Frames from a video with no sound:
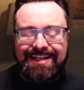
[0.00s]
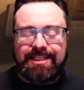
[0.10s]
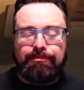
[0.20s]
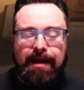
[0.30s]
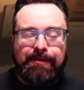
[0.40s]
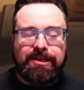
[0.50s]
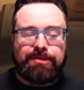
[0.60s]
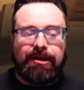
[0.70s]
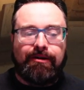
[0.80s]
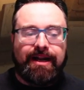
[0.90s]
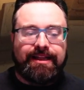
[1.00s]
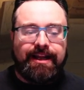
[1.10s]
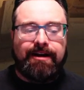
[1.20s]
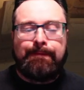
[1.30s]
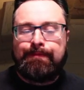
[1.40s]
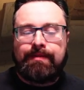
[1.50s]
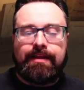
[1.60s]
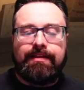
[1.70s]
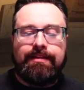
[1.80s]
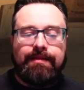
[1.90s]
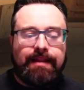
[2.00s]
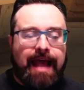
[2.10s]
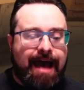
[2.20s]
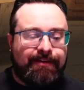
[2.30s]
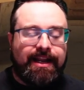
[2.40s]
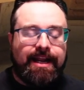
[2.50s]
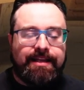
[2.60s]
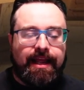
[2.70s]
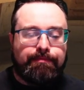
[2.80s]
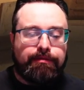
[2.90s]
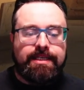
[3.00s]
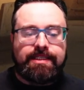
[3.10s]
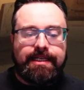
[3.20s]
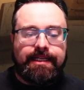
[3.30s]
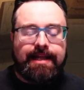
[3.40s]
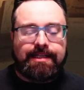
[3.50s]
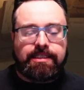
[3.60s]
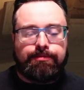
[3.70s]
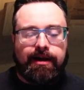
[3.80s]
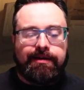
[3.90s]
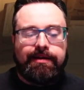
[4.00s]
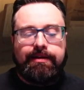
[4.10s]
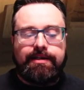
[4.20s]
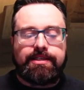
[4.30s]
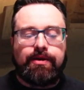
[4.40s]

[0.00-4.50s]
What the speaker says: is the primary spot right there. Having a tank placed in that spot is